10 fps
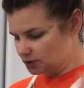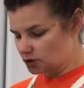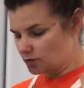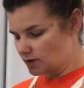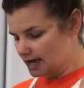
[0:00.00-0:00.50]

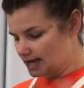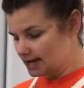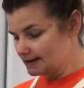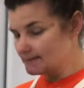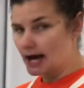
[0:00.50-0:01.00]
So
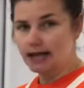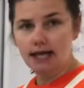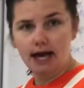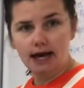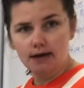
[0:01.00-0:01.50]
in my
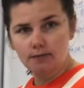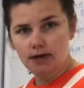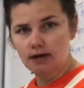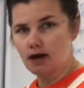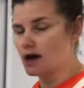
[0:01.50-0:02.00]

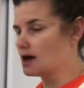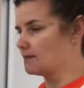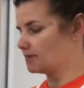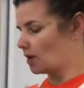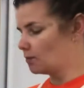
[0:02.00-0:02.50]

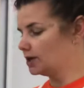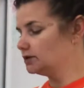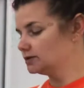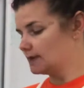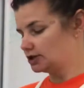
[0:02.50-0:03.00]
lab, we
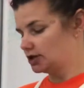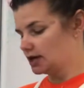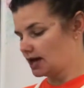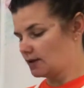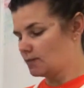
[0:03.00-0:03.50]
use metric,
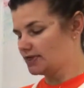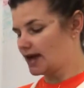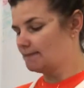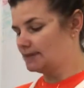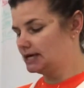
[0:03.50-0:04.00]
and what
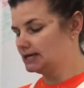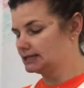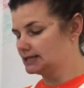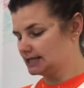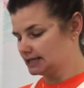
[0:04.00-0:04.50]
that
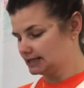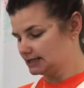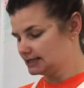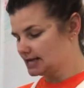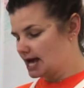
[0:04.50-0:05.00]
means
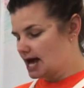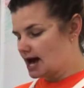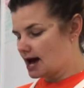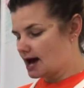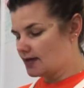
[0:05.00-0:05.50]
is
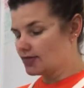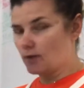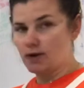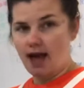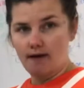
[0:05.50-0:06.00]
that
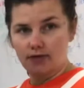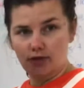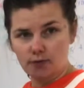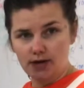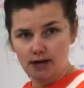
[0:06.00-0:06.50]
we have
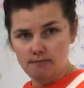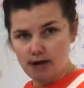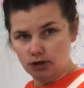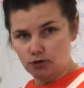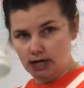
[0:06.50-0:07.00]
3
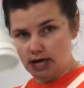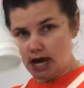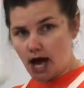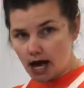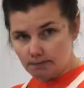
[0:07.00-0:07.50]
measuring
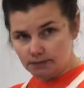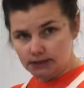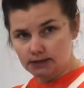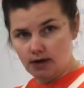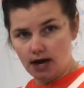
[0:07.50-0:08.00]

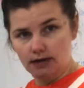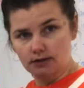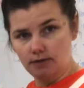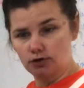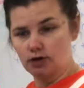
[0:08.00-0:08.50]
cups, okay? So
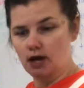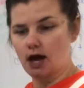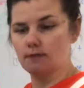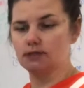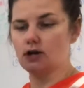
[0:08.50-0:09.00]
measuring
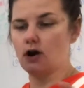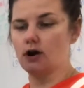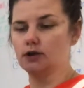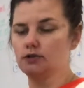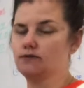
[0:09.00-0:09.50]
cups
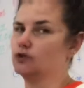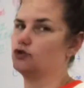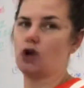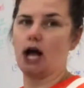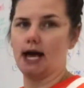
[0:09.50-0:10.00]
are used for
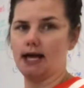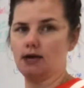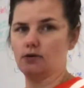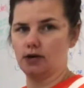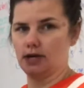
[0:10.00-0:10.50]
dry
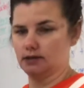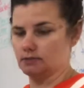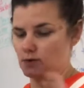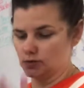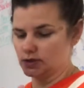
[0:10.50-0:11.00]

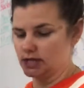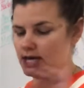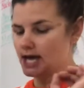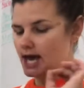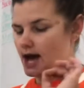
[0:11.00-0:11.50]
ingredients
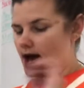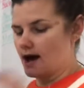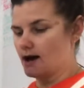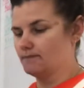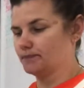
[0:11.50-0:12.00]
mostly,
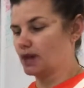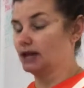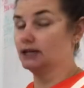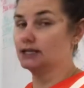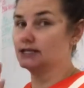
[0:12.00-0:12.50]

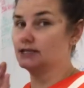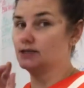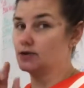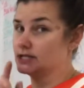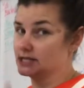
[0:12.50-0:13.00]
unless
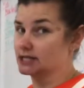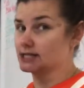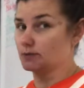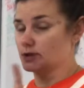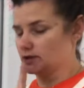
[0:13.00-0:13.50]
there is an
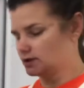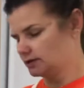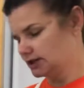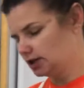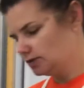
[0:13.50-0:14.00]
exception, and
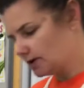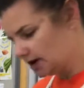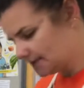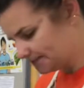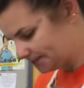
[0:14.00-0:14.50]
I'll tell you about it.